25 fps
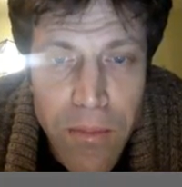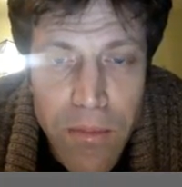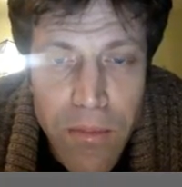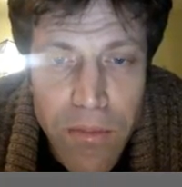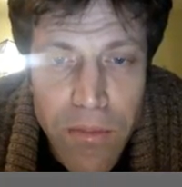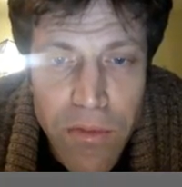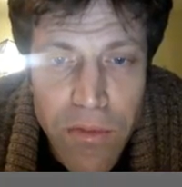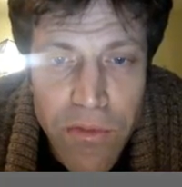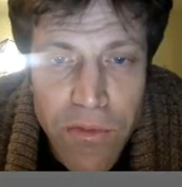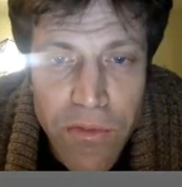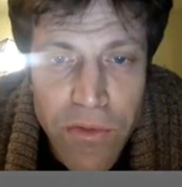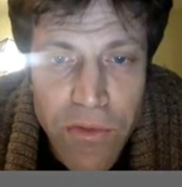
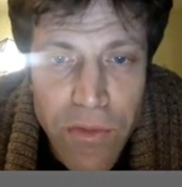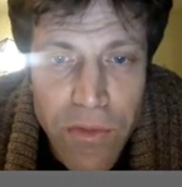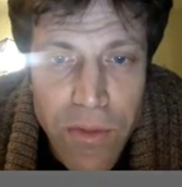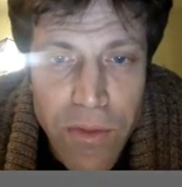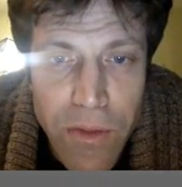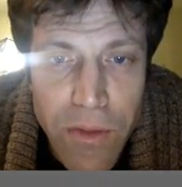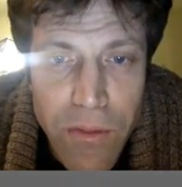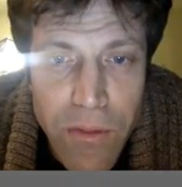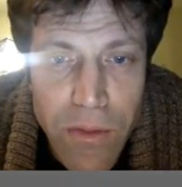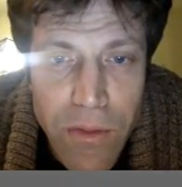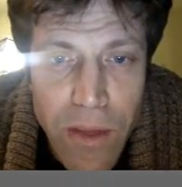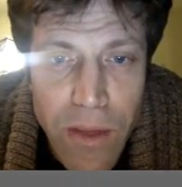
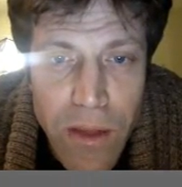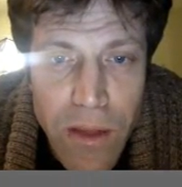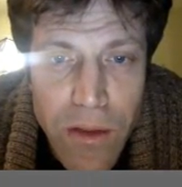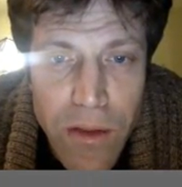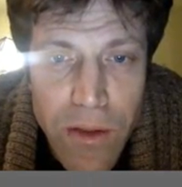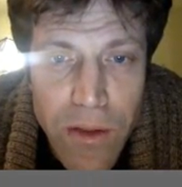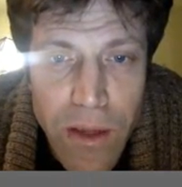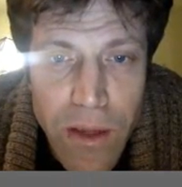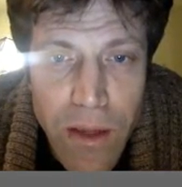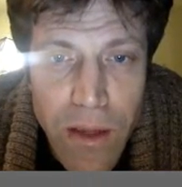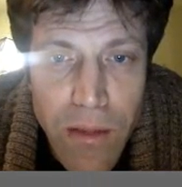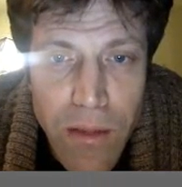Distribute, and
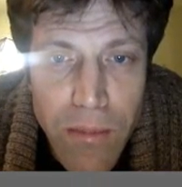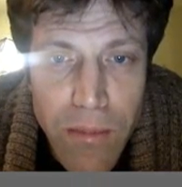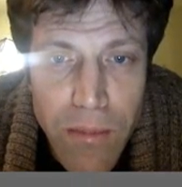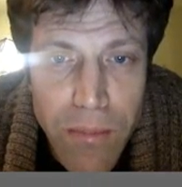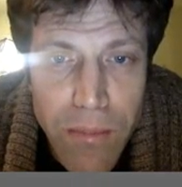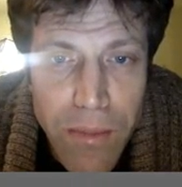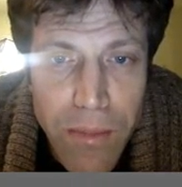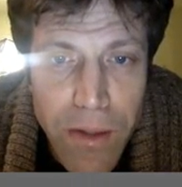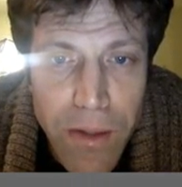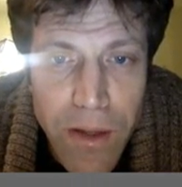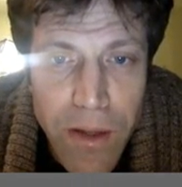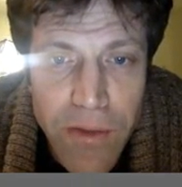you get
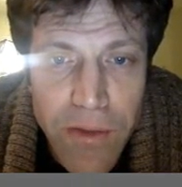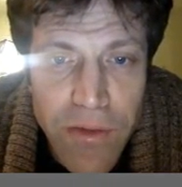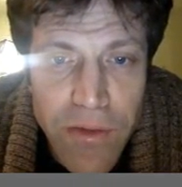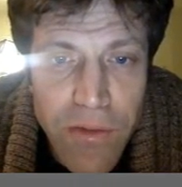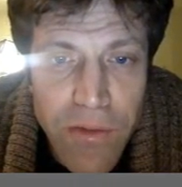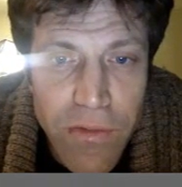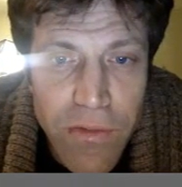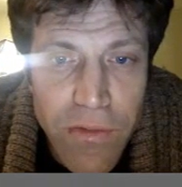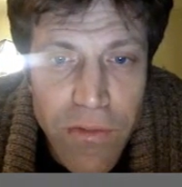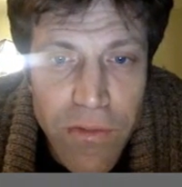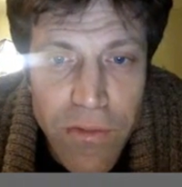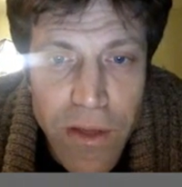
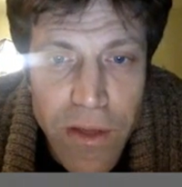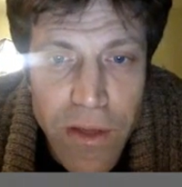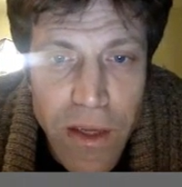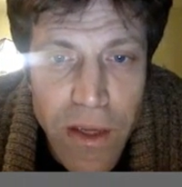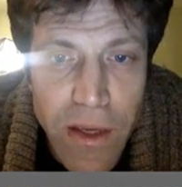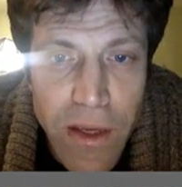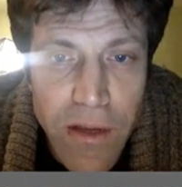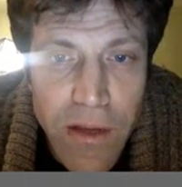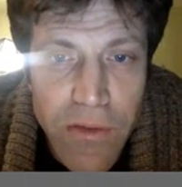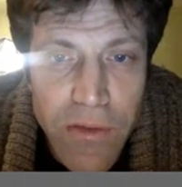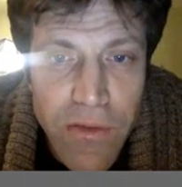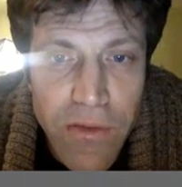positive
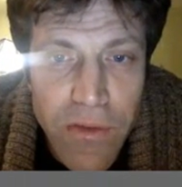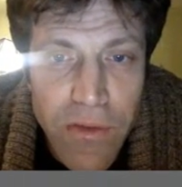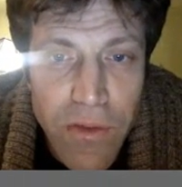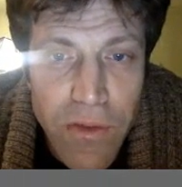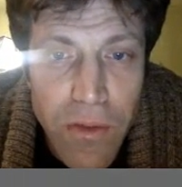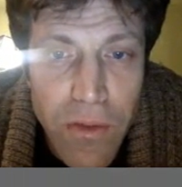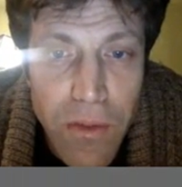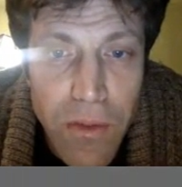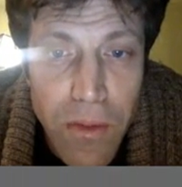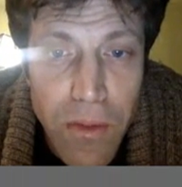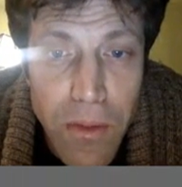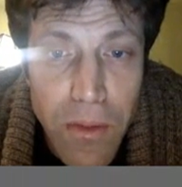3x
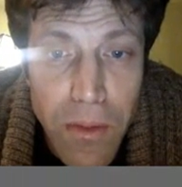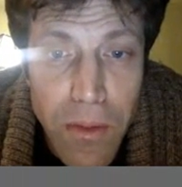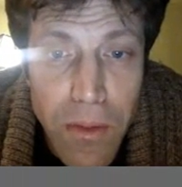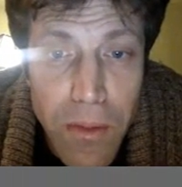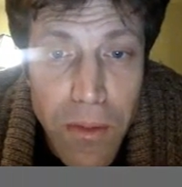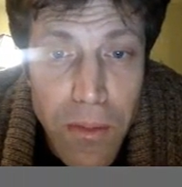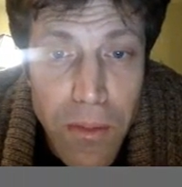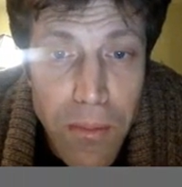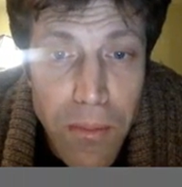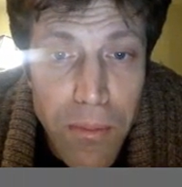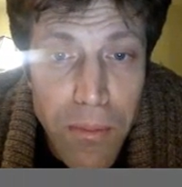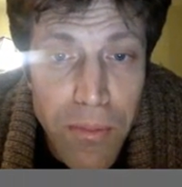
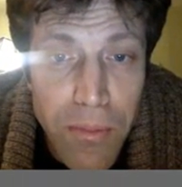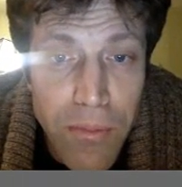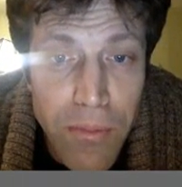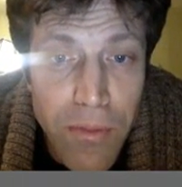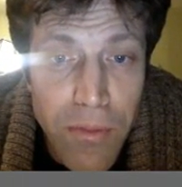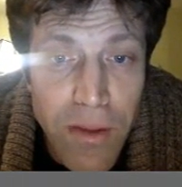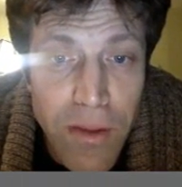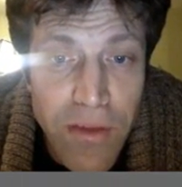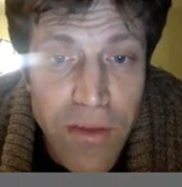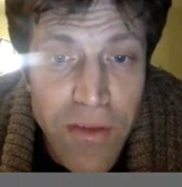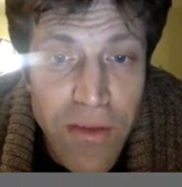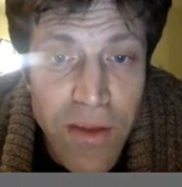
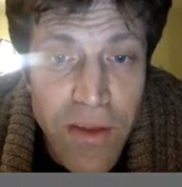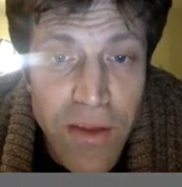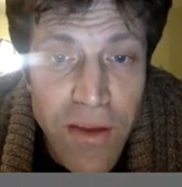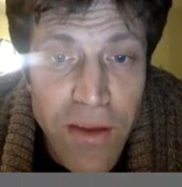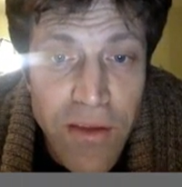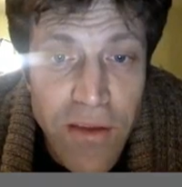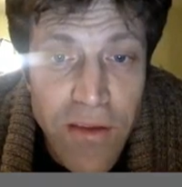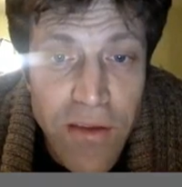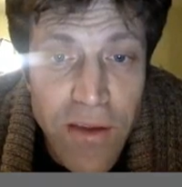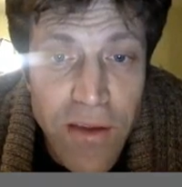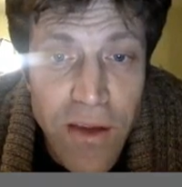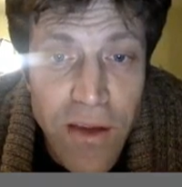plus
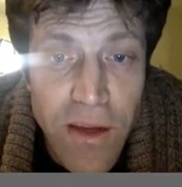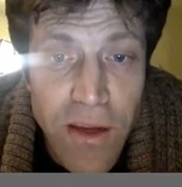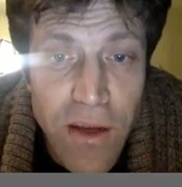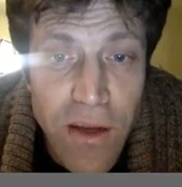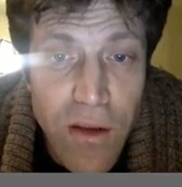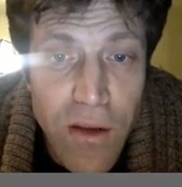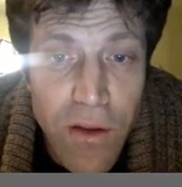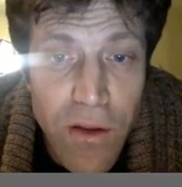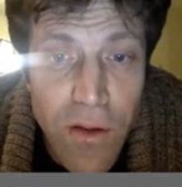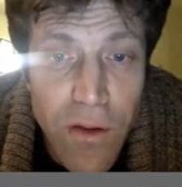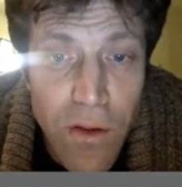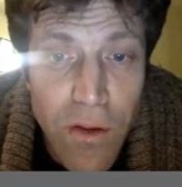
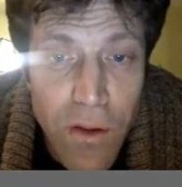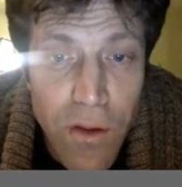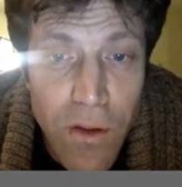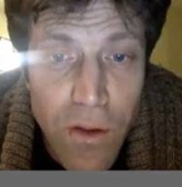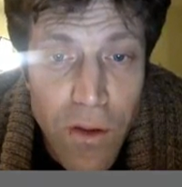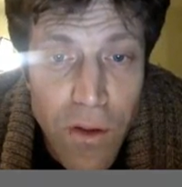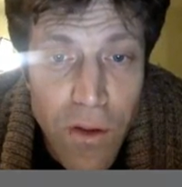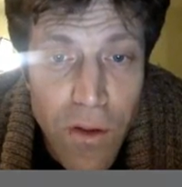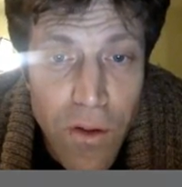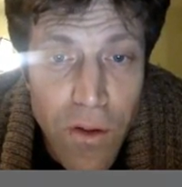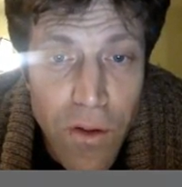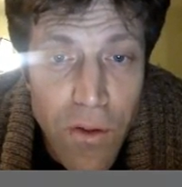18
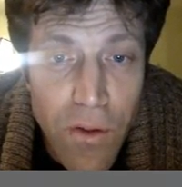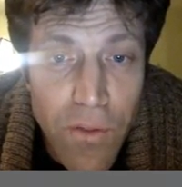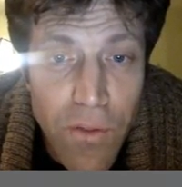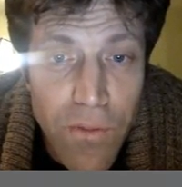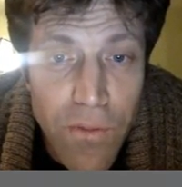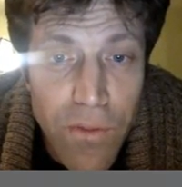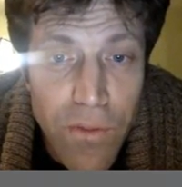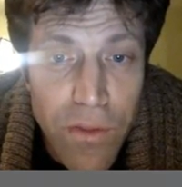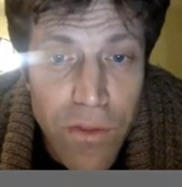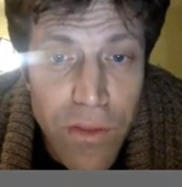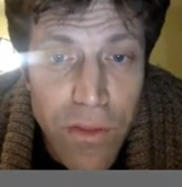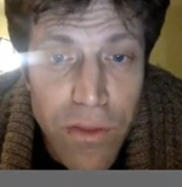
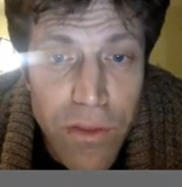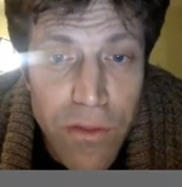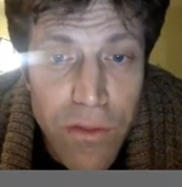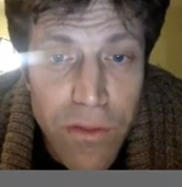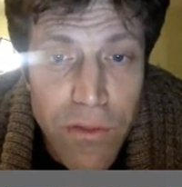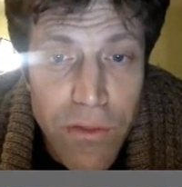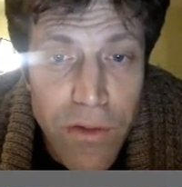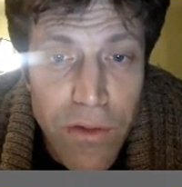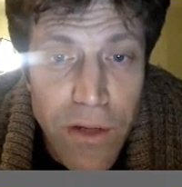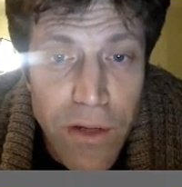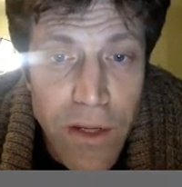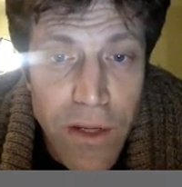over
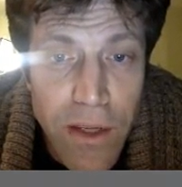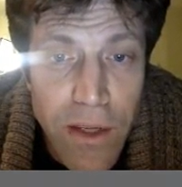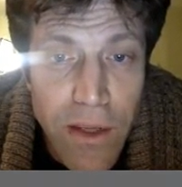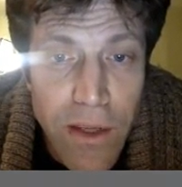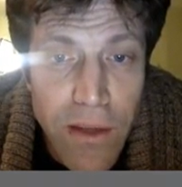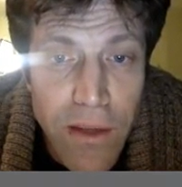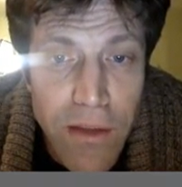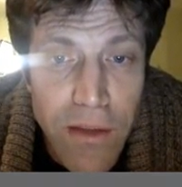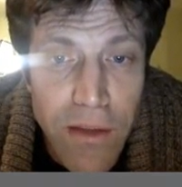3.